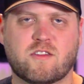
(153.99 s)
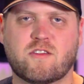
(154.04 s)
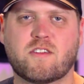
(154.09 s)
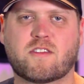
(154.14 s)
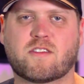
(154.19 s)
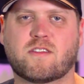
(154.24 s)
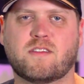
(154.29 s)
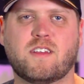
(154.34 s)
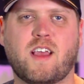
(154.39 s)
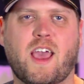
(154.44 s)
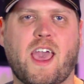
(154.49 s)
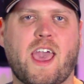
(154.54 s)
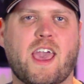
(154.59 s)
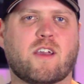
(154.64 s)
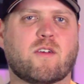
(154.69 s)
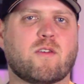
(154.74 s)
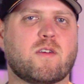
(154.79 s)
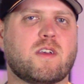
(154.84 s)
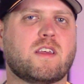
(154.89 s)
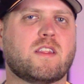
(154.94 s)
Are you just
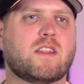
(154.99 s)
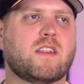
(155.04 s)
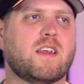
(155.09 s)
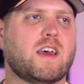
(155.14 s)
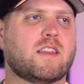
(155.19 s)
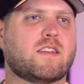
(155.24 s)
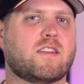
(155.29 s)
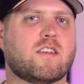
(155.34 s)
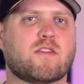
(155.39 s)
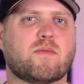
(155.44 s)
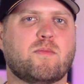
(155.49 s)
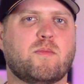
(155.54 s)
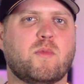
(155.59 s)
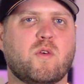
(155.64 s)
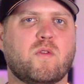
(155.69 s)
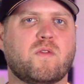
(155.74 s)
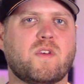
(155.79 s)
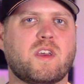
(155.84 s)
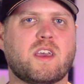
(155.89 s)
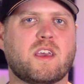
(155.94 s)
angry that this
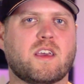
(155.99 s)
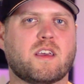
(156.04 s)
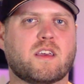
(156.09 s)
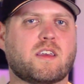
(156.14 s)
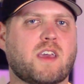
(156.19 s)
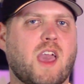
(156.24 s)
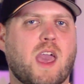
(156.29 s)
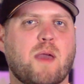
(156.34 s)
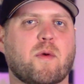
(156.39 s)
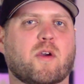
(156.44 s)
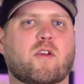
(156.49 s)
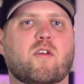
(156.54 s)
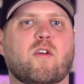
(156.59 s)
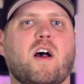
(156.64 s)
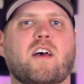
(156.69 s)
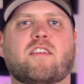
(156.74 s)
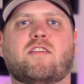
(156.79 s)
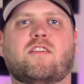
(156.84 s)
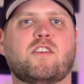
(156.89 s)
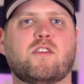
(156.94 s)
movie came
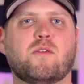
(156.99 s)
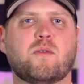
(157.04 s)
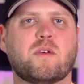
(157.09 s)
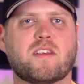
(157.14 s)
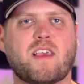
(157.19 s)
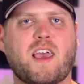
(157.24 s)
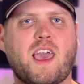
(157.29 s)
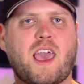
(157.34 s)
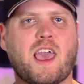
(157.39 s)
across to you as